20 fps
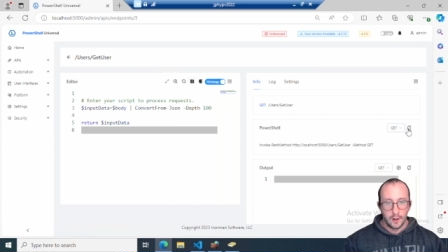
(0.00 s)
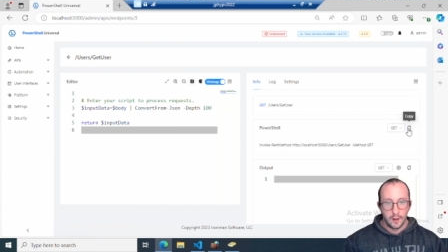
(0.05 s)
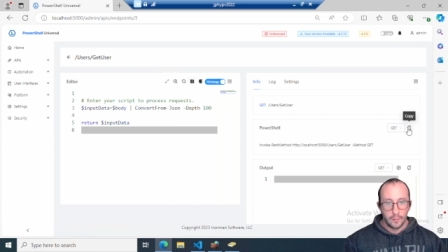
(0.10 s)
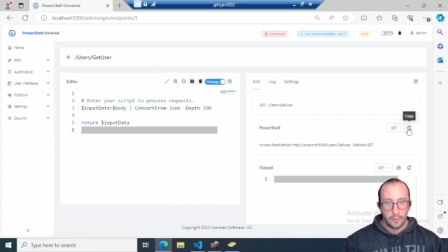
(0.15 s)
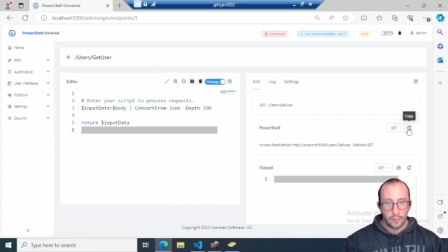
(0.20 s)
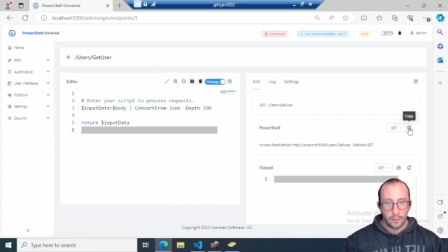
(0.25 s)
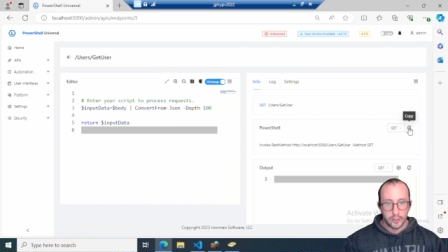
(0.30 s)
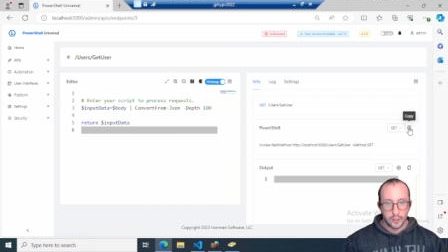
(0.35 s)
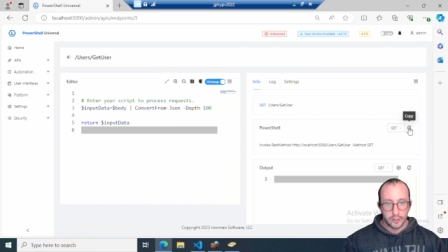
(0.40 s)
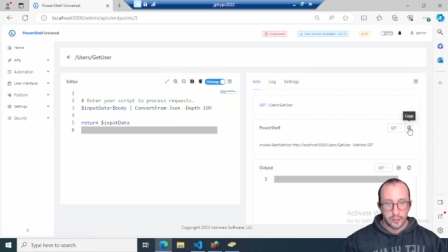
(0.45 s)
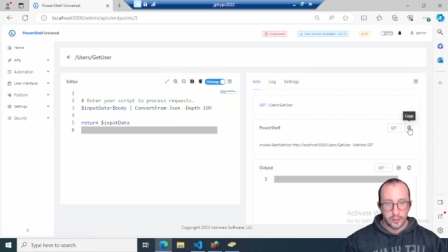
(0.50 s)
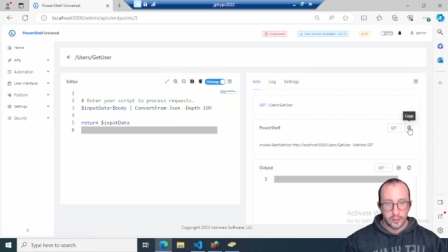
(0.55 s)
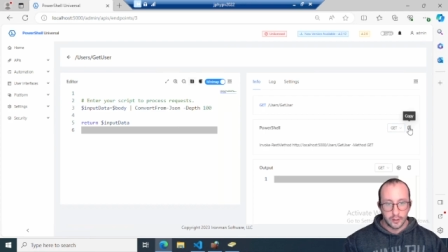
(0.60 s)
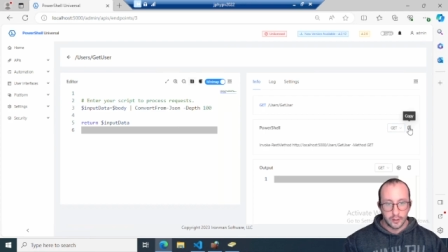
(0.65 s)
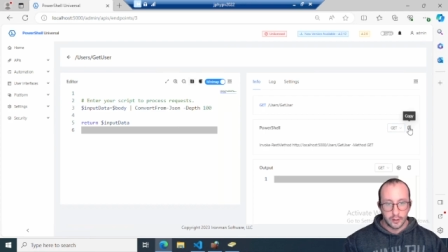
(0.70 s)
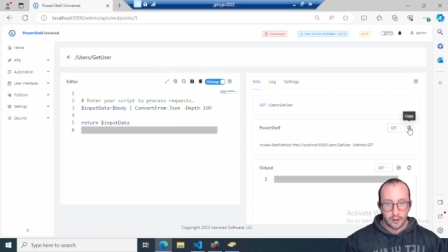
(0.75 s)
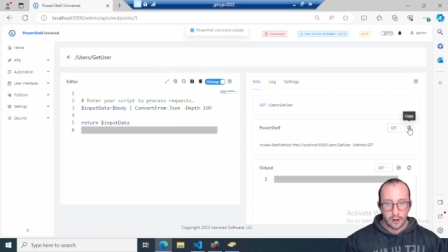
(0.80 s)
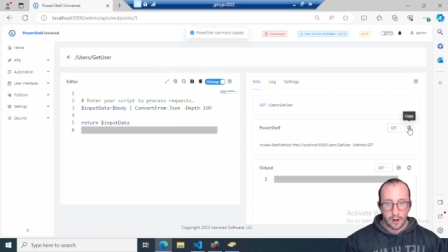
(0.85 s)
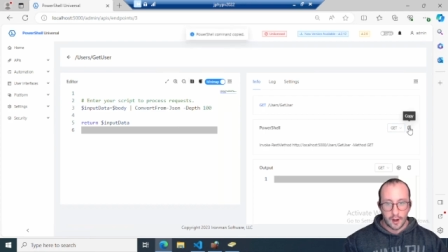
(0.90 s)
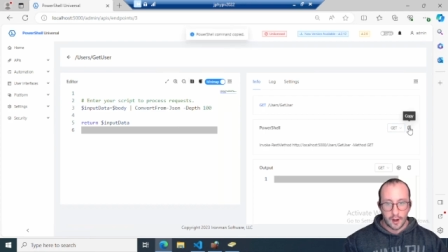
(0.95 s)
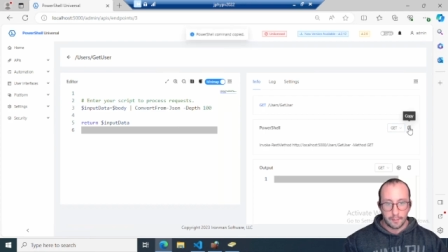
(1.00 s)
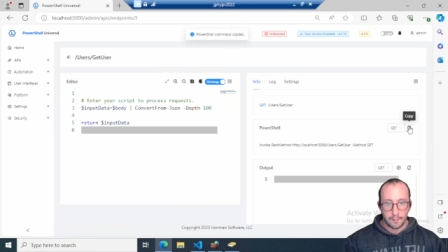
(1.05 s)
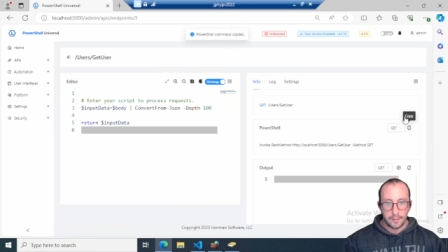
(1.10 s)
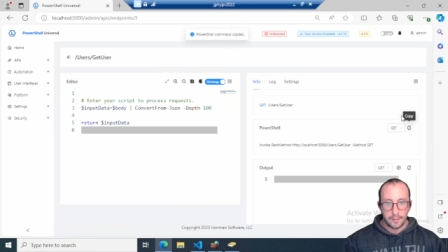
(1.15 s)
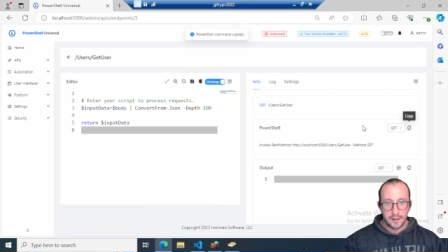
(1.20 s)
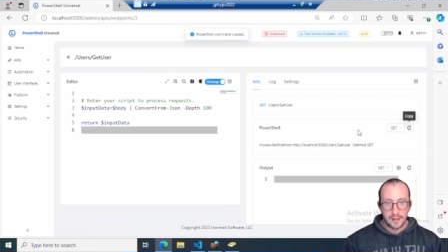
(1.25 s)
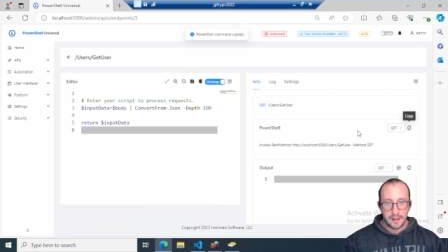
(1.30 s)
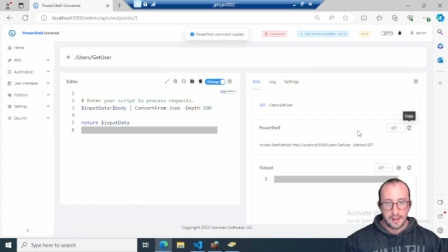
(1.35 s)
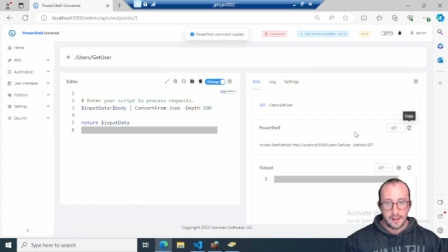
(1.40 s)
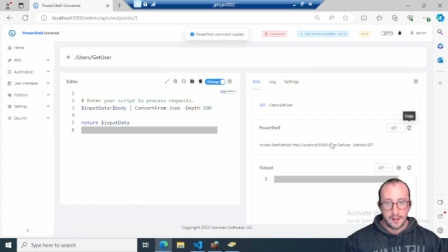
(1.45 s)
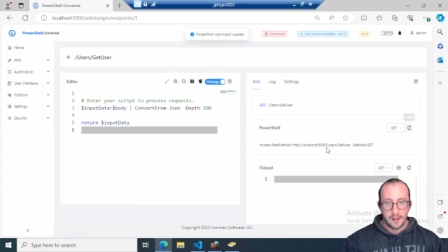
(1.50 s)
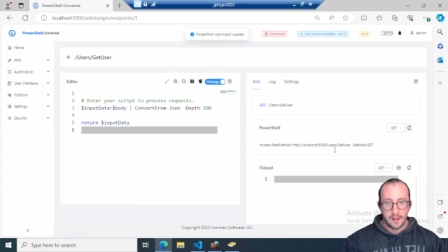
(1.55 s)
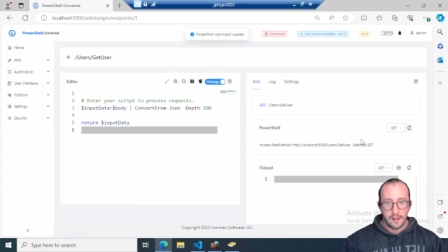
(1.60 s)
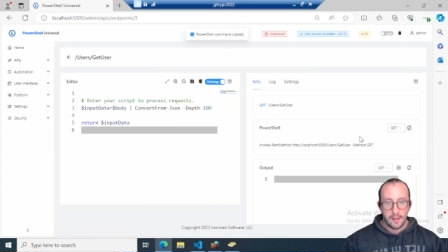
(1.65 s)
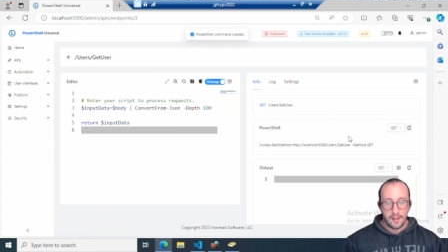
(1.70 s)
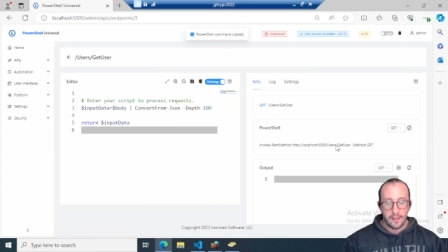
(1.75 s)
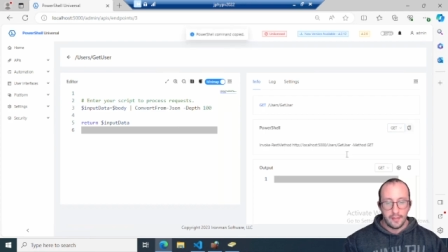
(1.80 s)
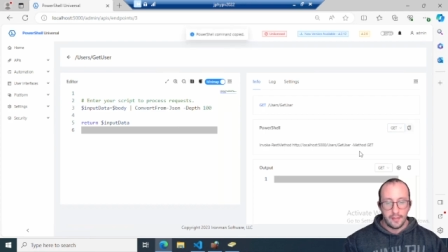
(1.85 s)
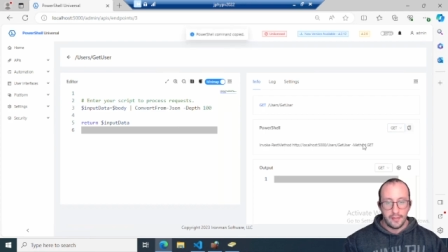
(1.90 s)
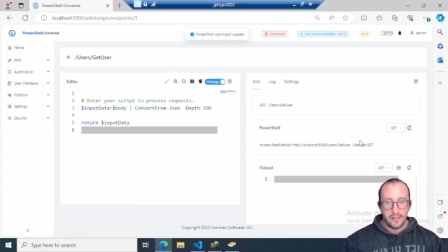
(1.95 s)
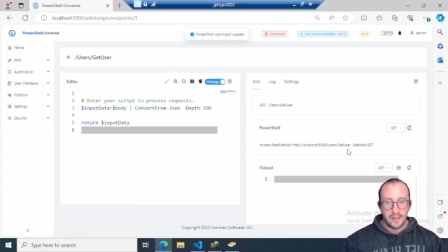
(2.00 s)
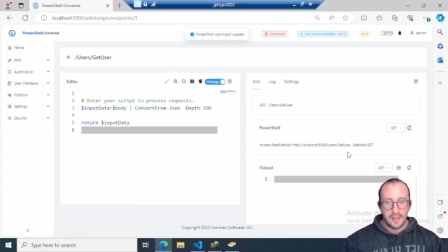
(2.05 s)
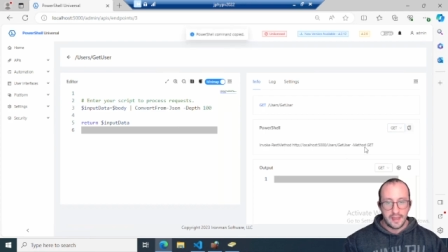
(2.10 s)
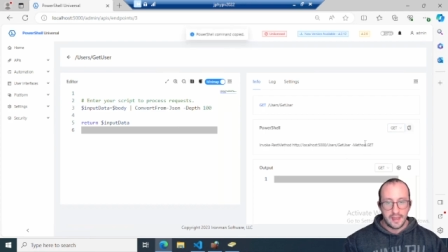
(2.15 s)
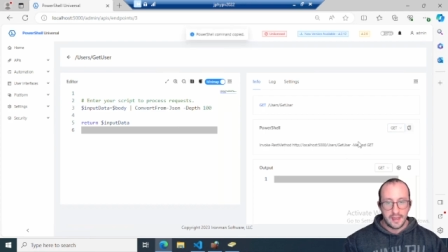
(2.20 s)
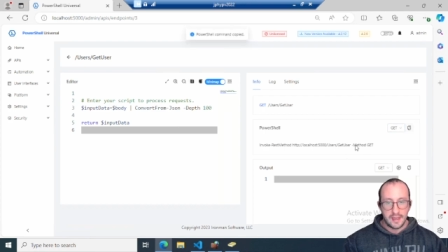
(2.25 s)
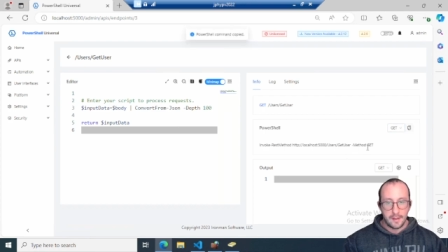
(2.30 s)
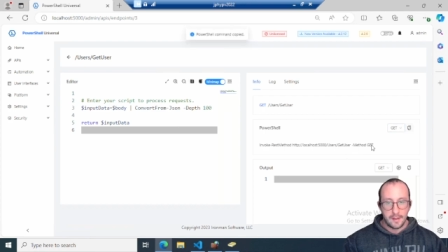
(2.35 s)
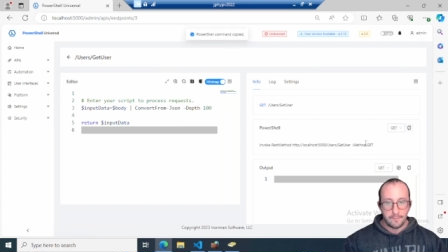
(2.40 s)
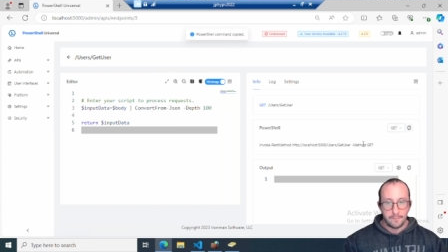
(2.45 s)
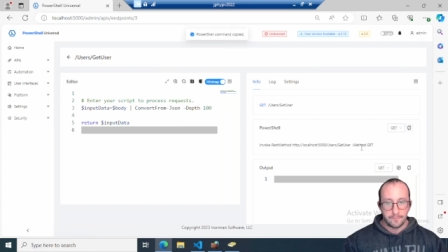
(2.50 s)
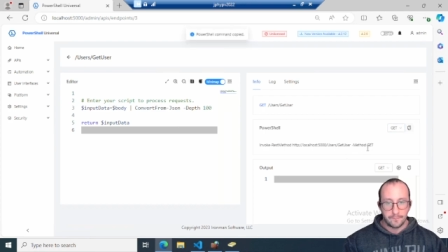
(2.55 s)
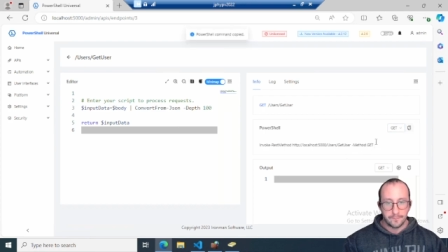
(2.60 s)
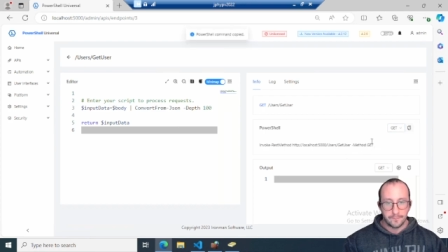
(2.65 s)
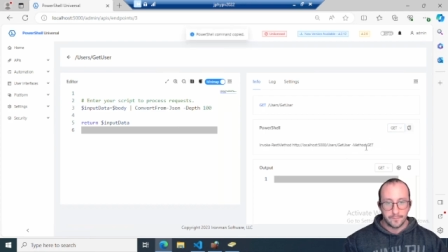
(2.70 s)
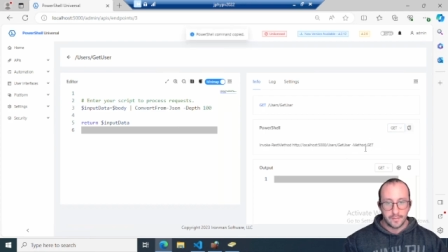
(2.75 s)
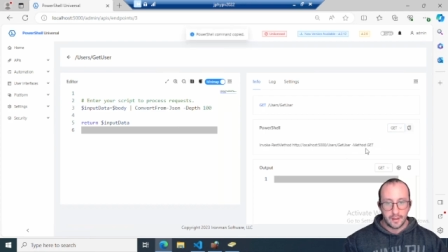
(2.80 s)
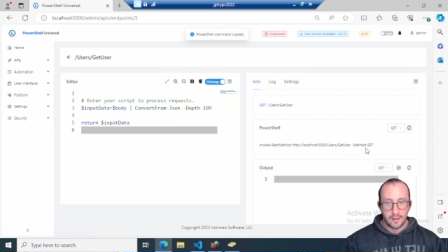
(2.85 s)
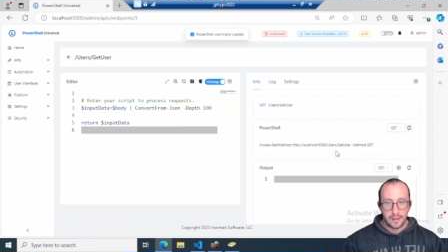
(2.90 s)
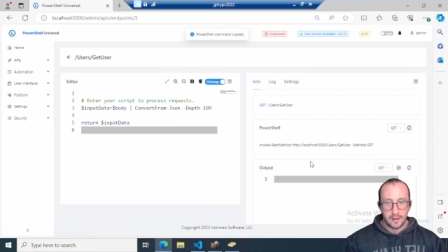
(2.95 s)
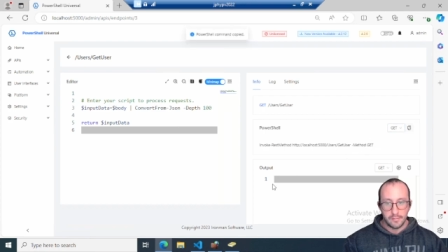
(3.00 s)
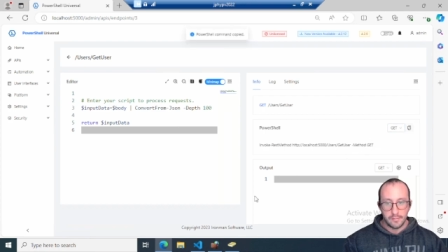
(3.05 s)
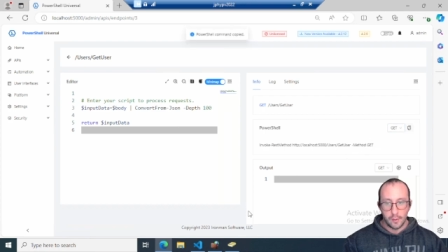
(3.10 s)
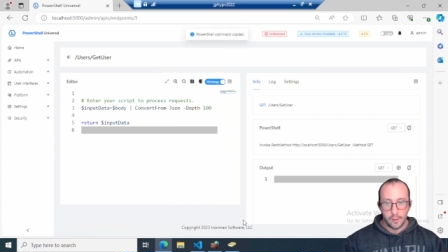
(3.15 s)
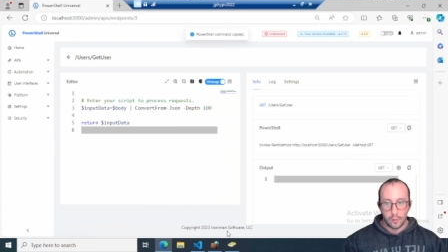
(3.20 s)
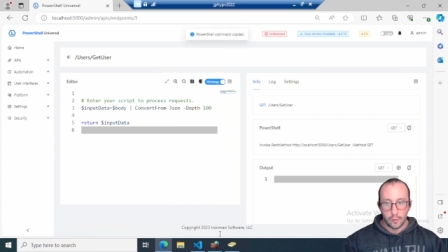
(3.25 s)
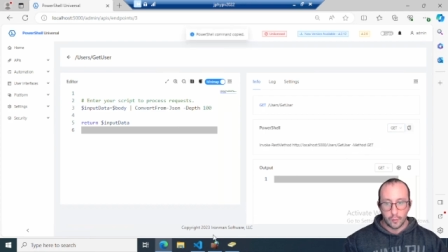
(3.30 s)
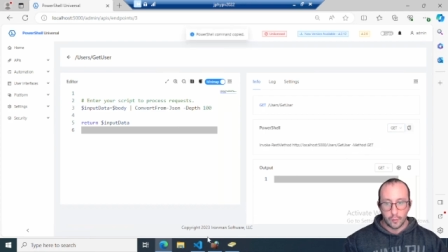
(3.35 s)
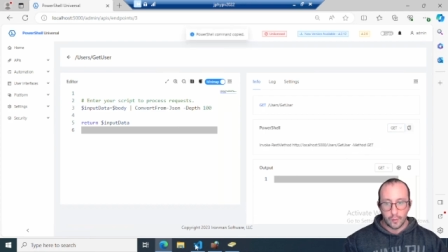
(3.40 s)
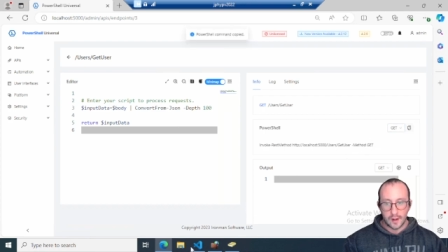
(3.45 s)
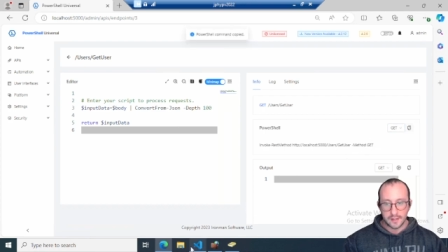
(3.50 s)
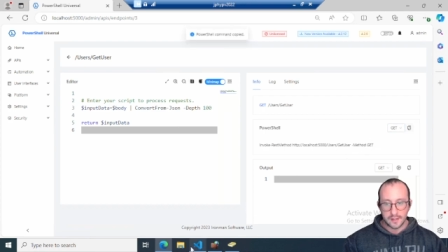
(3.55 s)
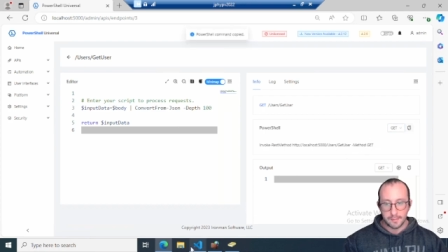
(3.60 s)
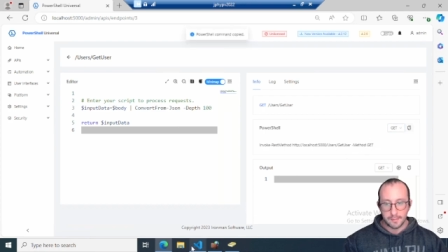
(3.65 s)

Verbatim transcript: we're just going to copy the Invoke-REST